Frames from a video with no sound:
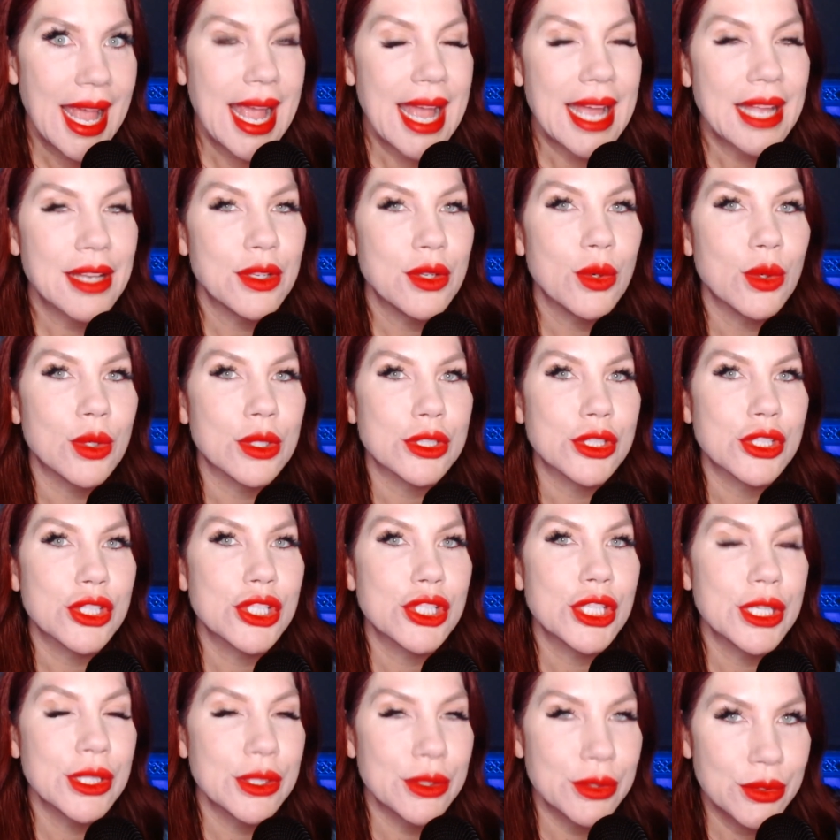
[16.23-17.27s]
And your
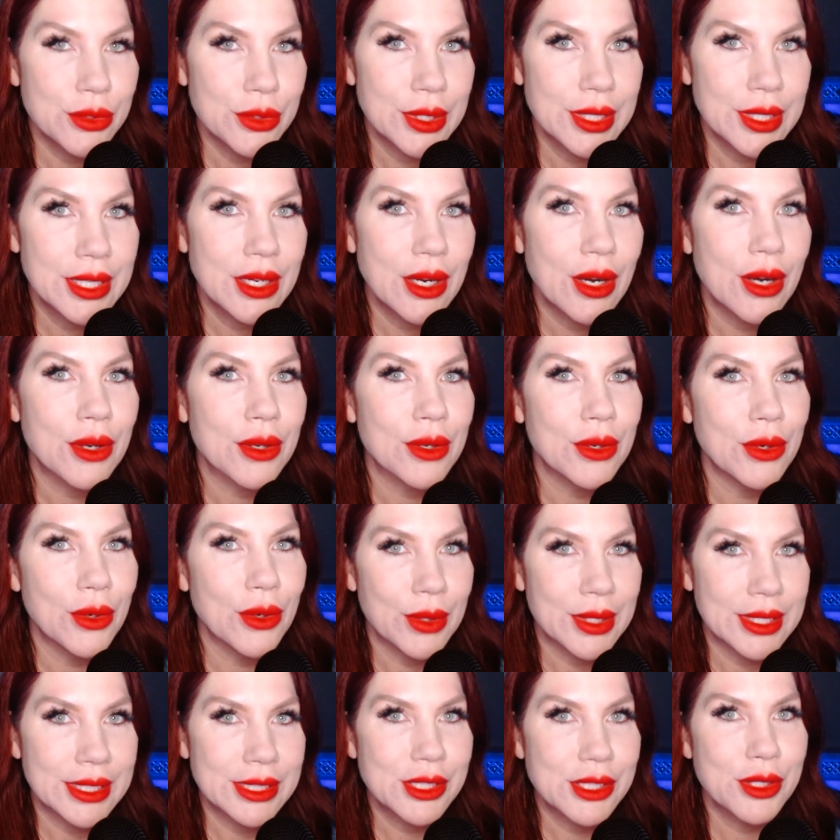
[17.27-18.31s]
children are
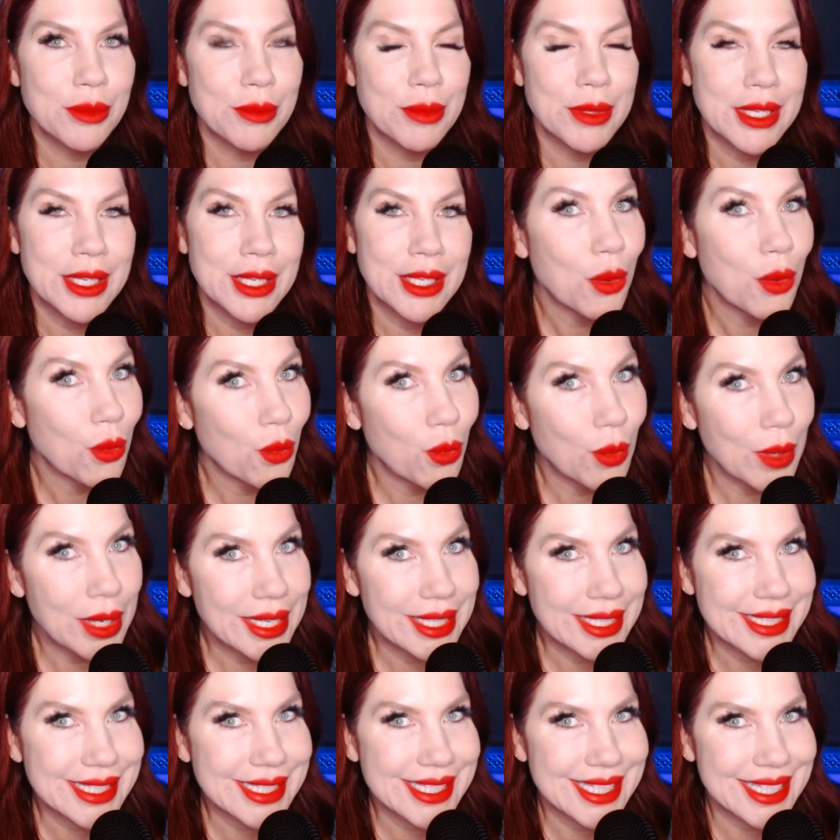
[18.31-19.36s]
going to be
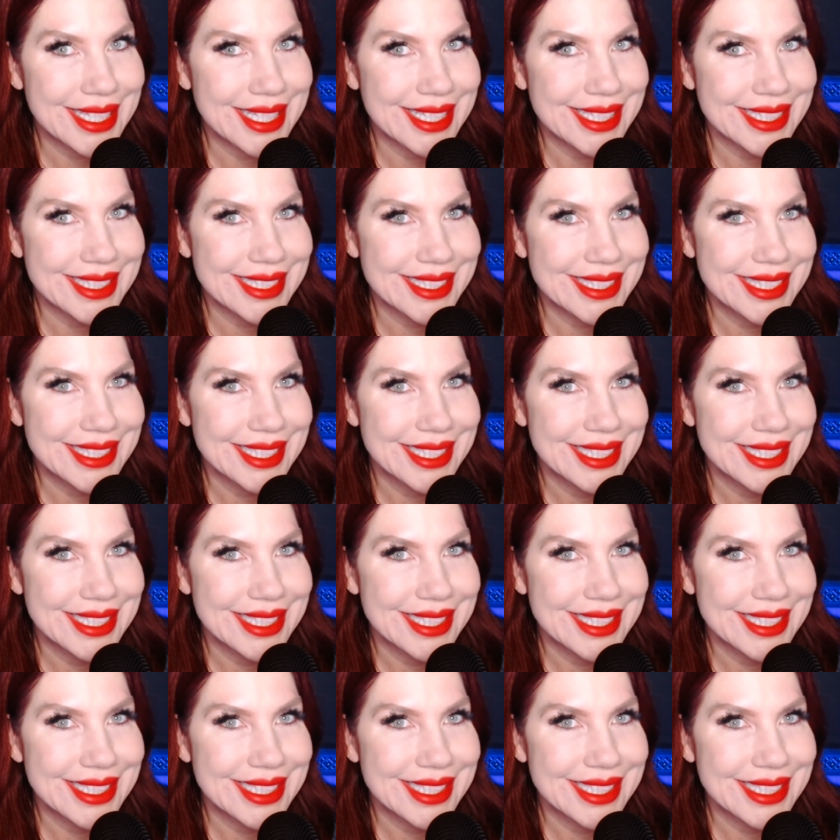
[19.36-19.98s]
witness to this.